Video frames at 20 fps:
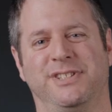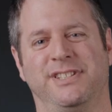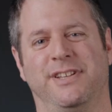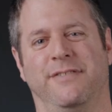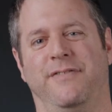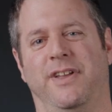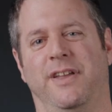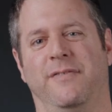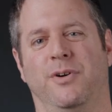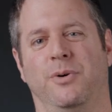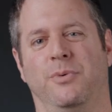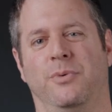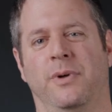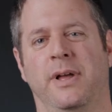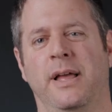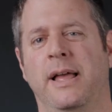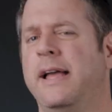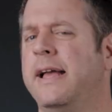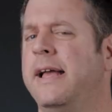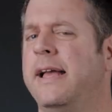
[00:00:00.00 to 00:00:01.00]
with the Vivo.
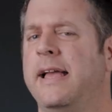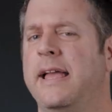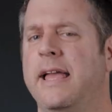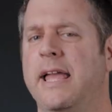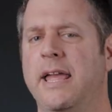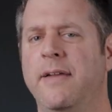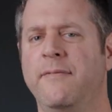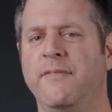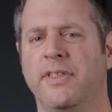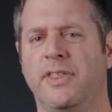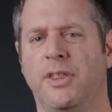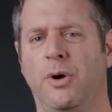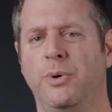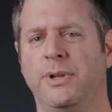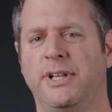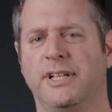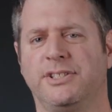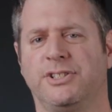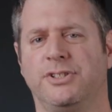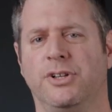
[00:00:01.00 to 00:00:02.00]
Even though
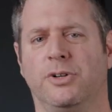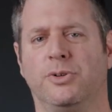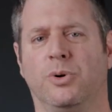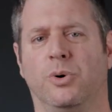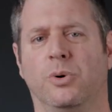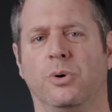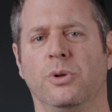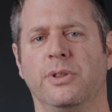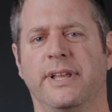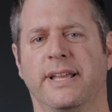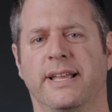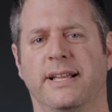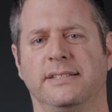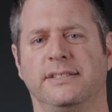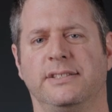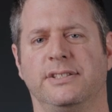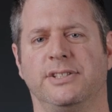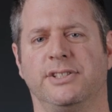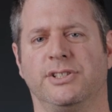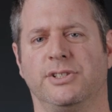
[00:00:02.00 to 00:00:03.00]
it does not hold
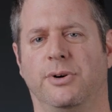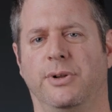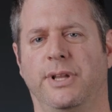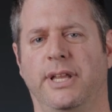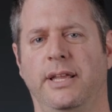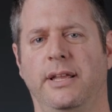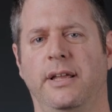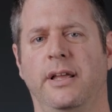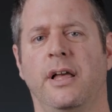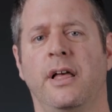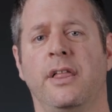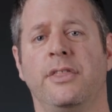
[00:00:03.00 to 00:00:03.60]
against the Sony,